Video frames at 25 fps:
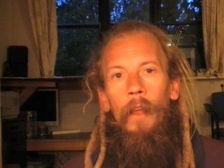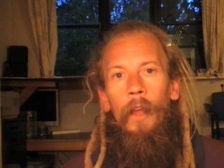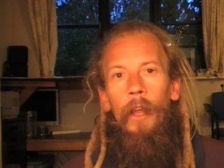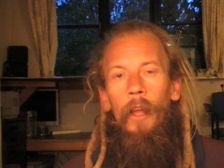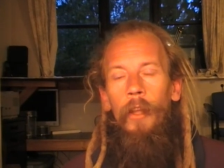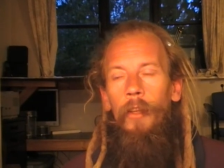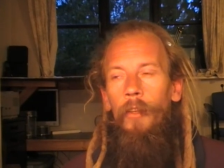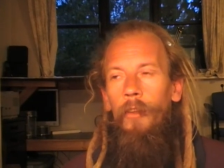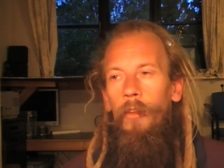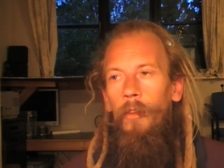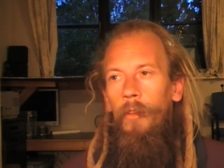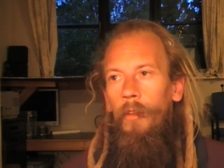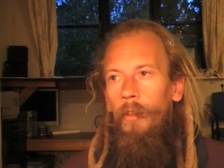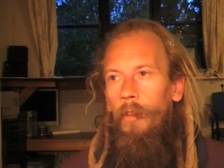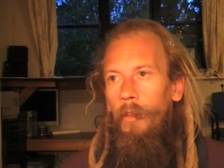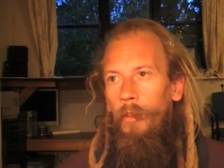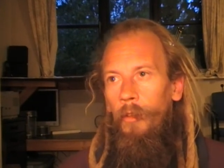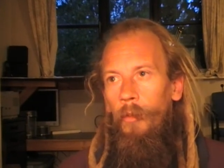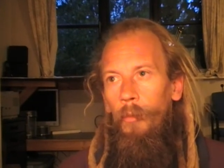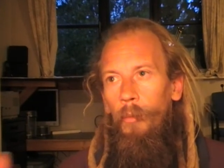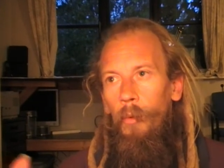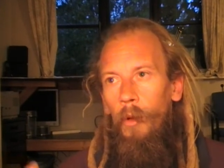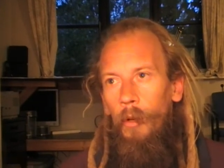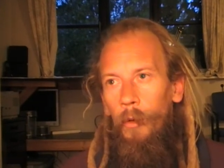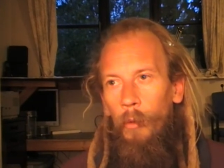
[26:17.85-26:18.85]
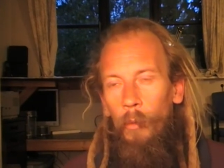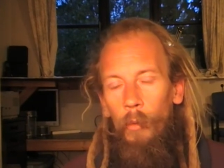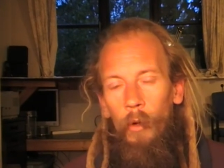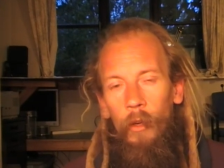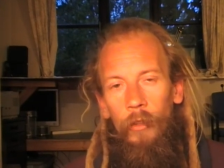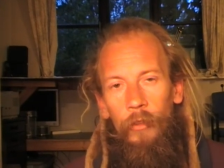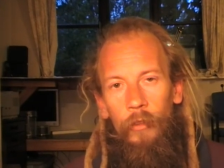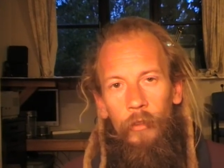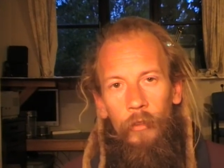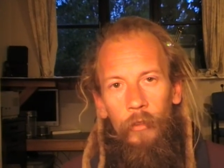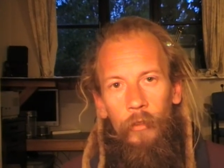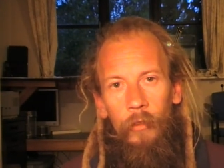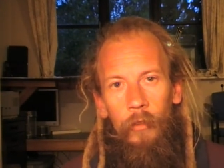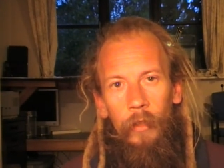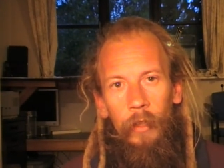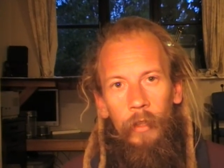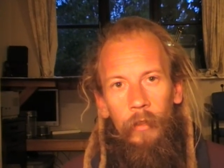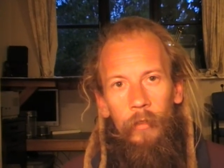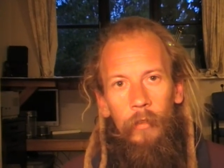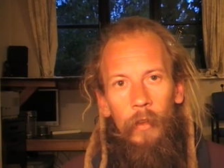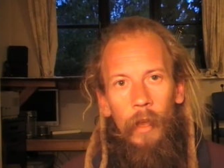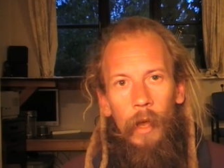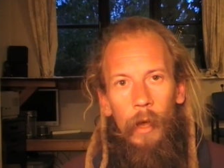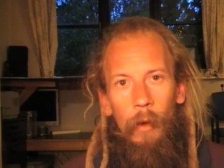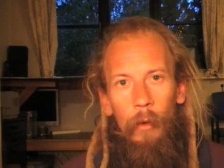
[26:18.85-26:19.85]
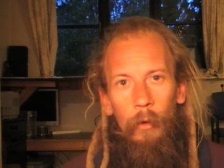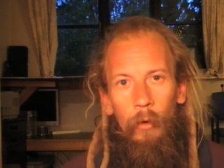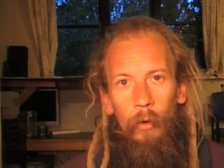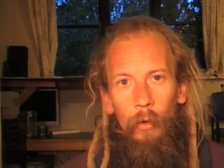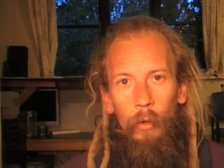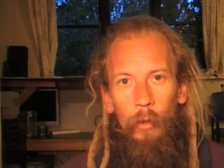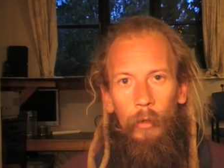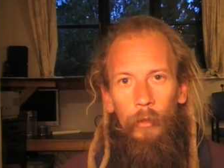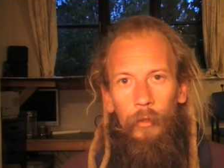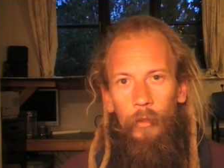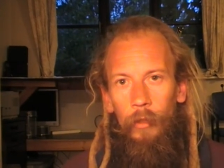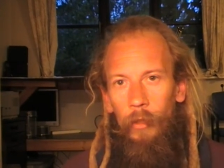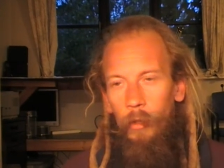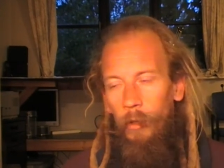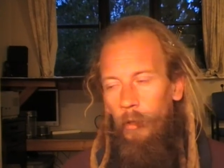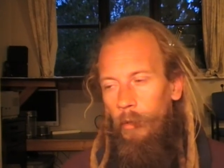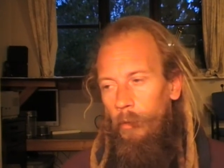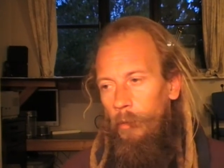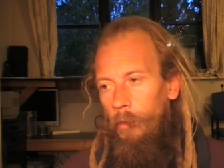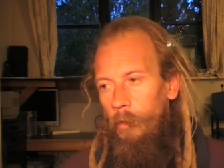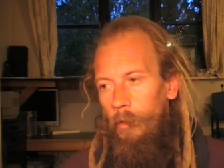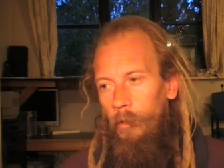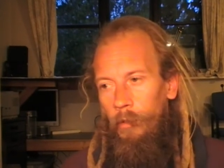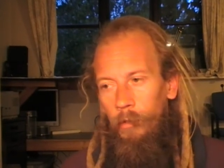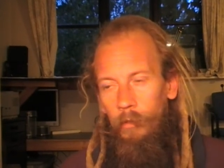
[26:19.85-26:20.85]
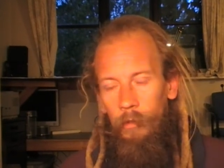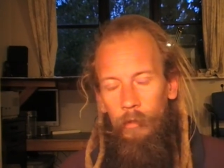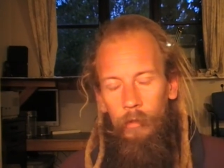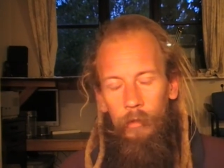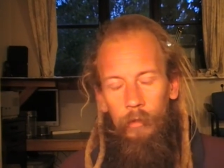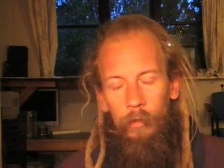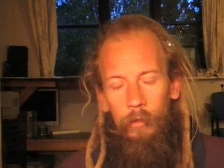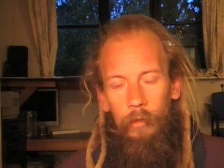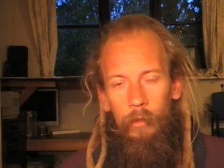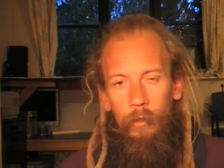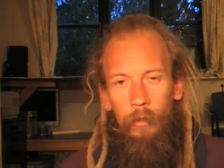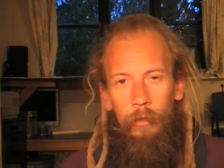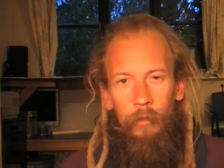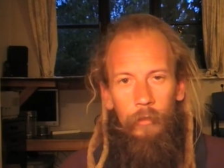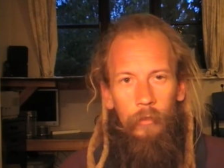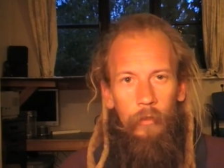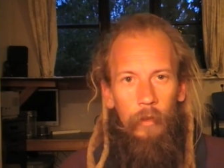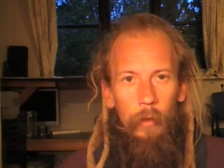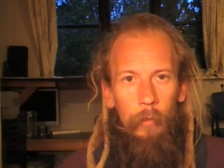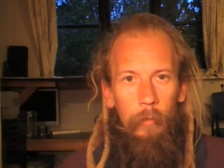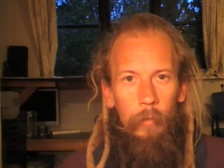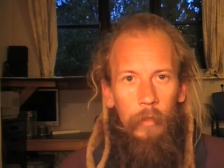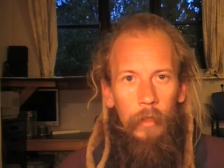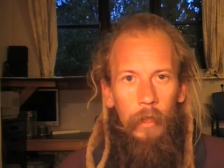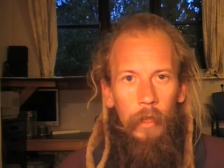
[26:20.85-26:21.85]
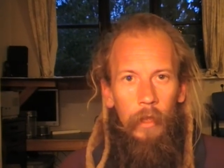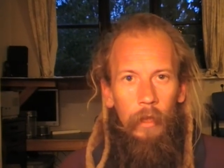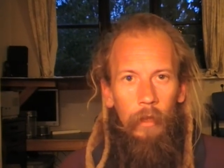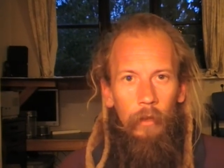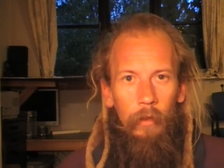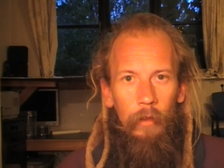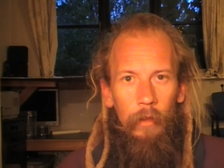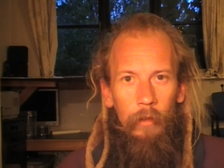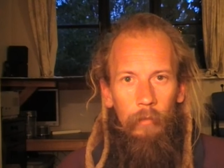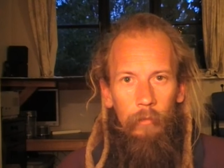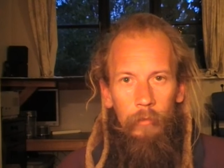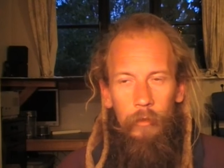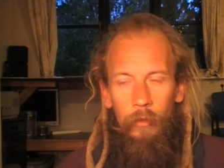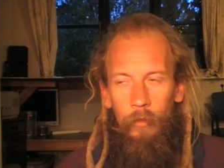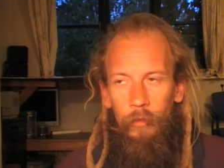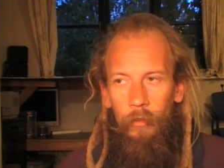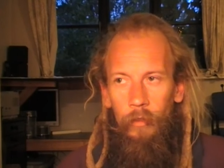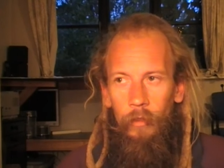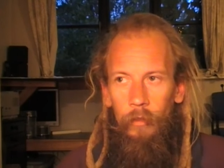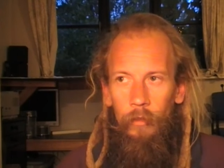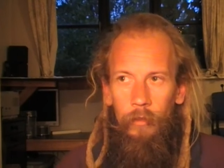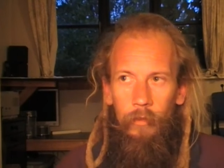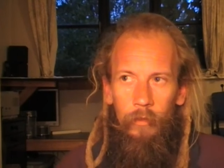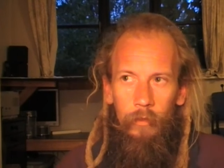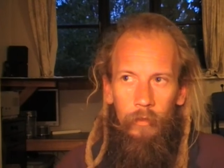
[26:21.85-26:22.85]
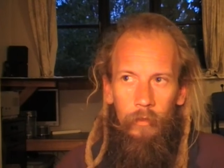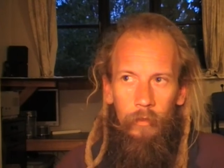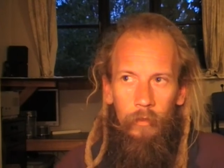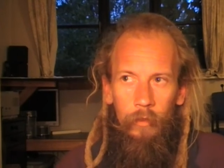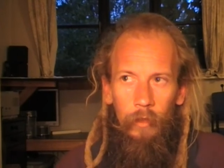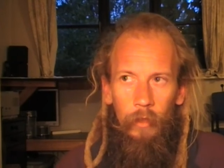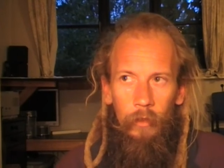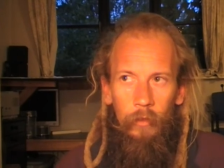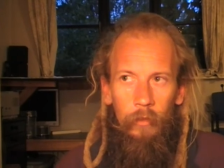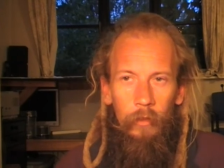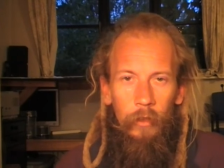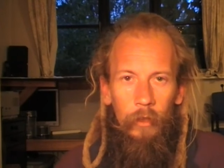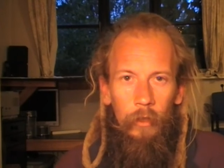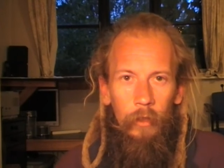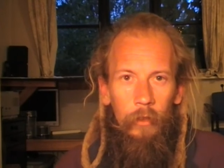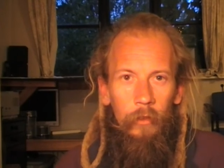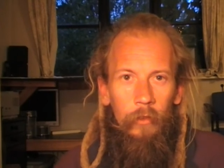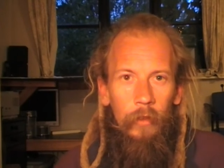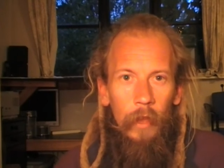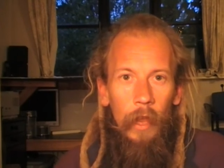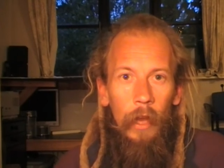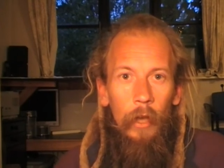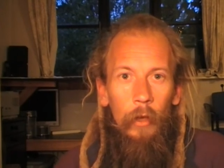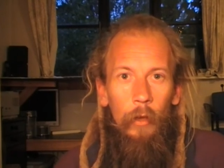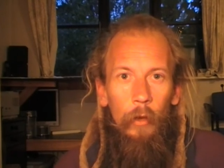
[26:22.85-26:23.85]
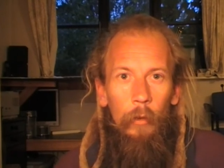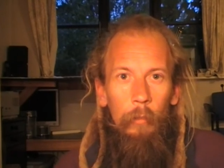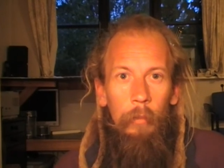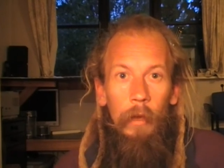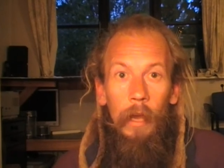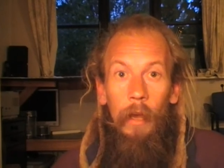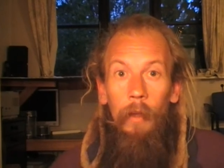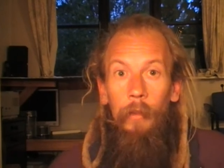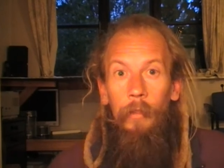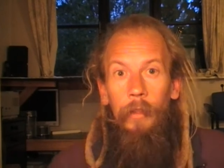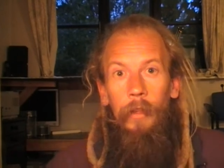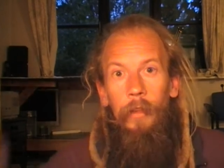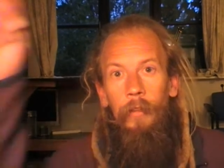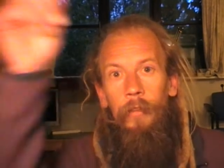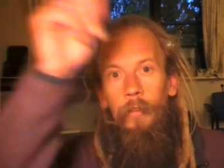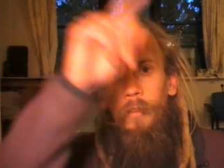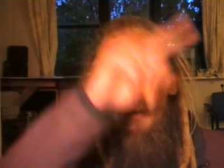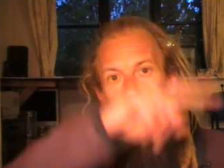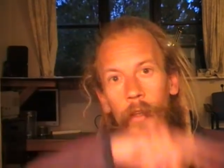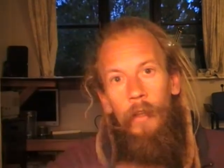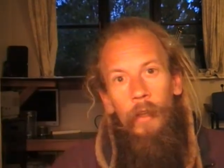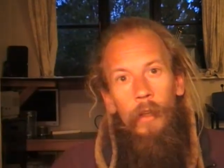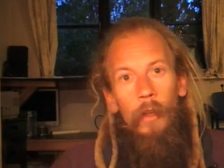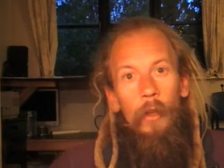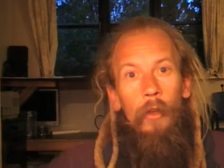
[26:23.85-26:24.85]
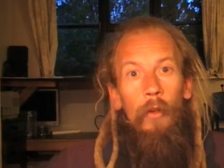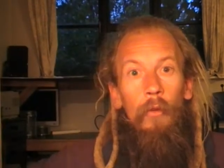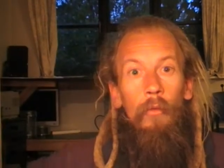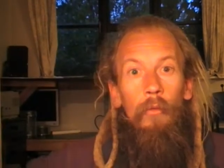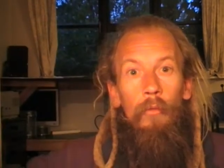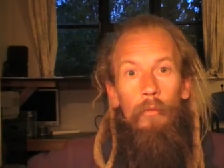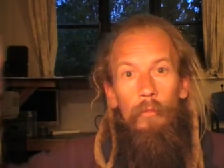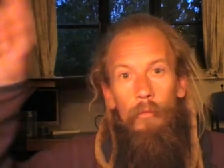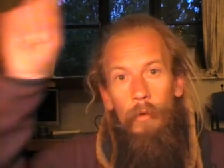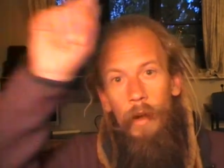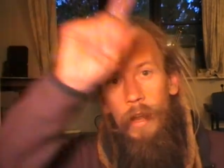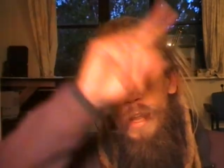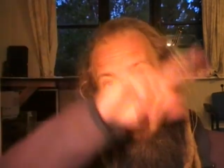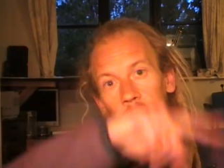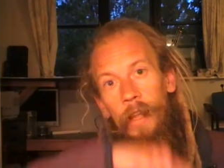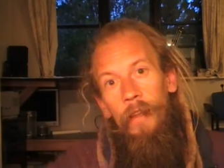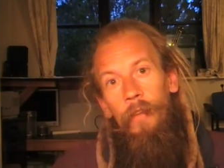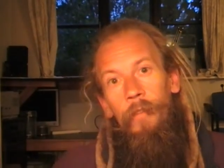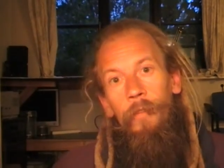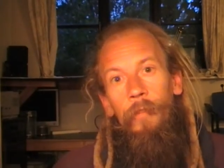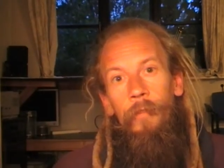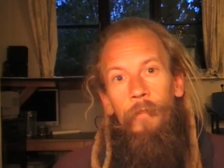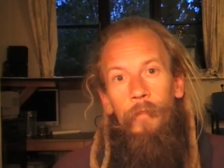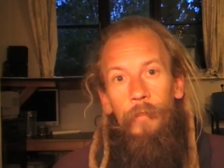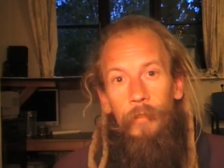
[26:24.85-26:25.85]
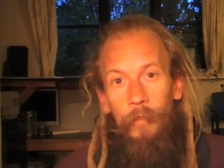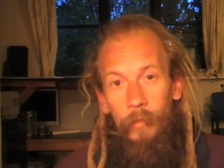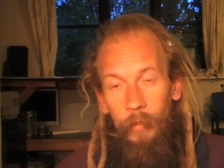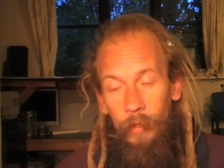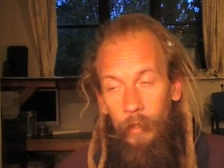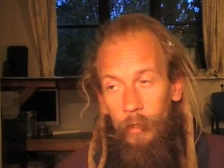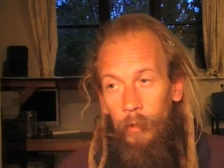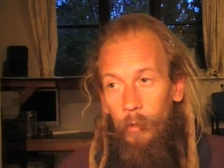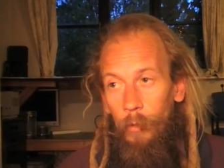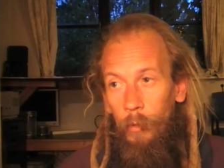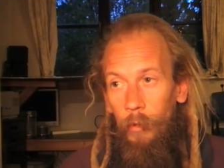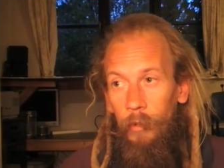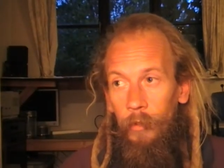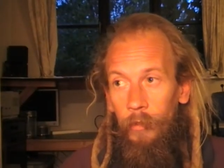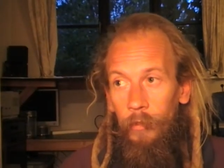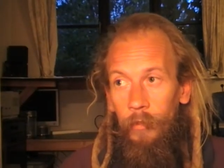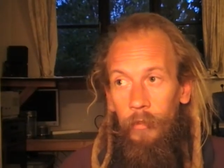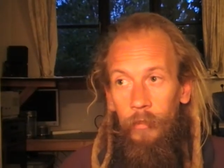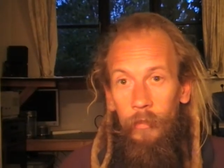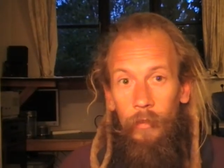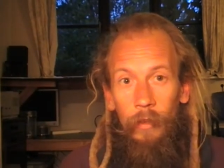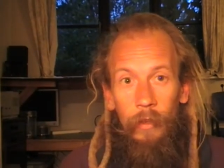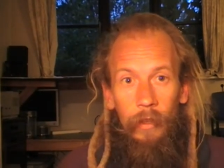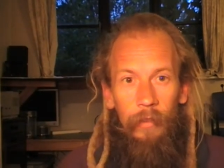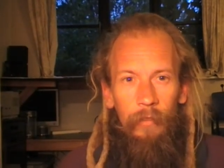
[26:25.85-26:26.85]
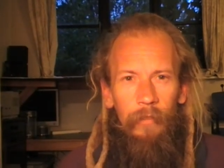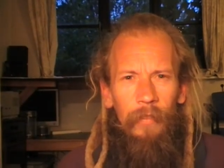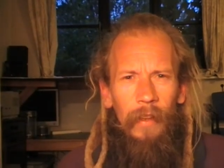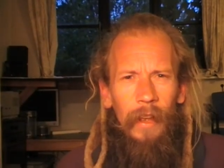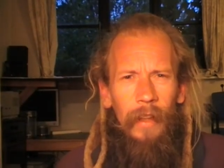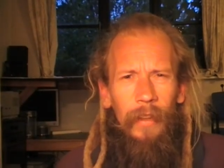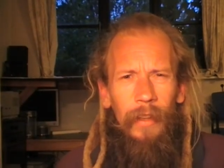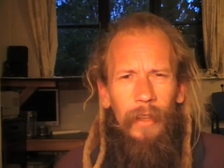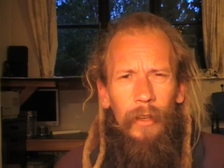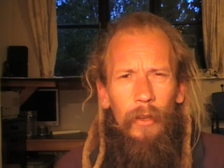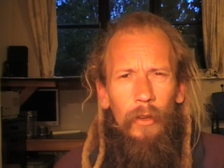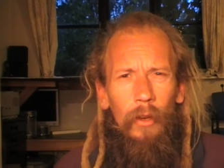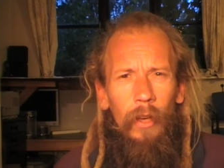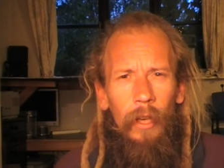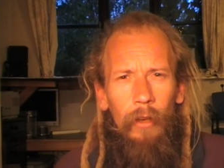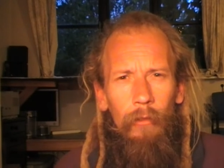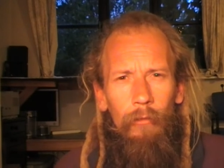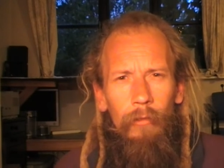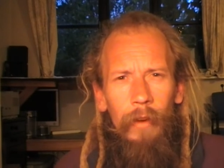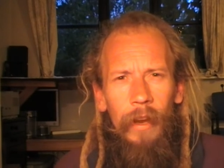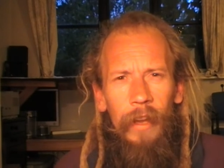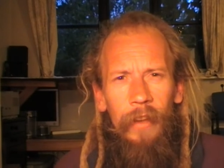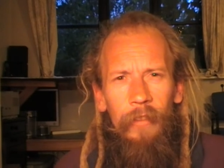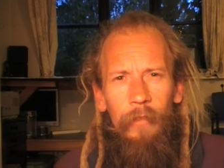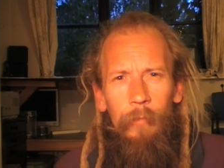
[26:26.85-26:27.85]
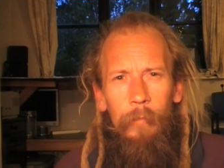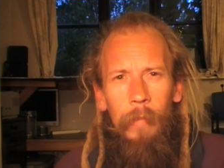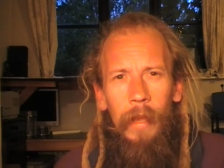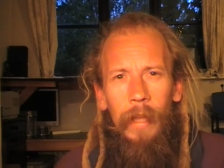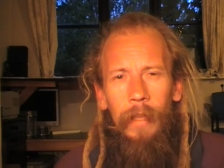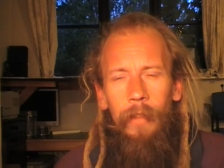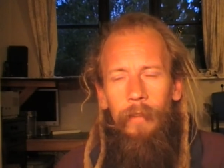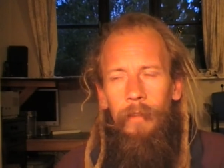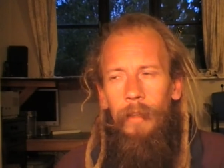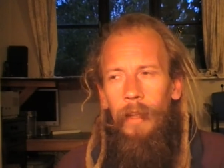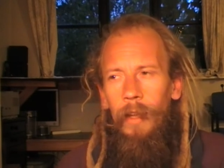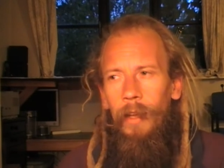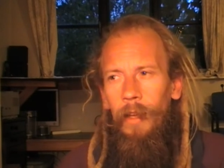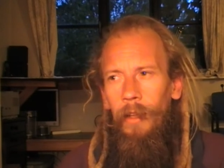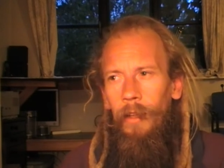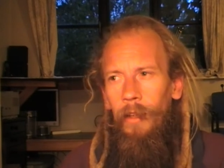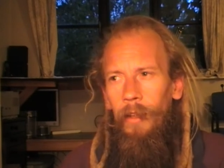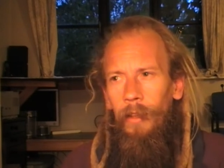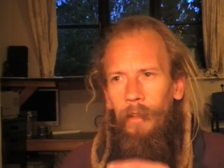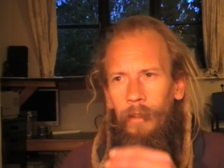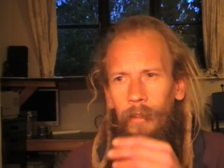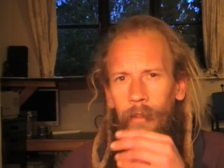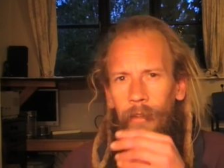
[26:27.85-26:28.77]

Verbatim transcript: And you want to watch a 6-hour audio on something because it's going to tell you about this rave sequence. In fact, they call it Rave Mandala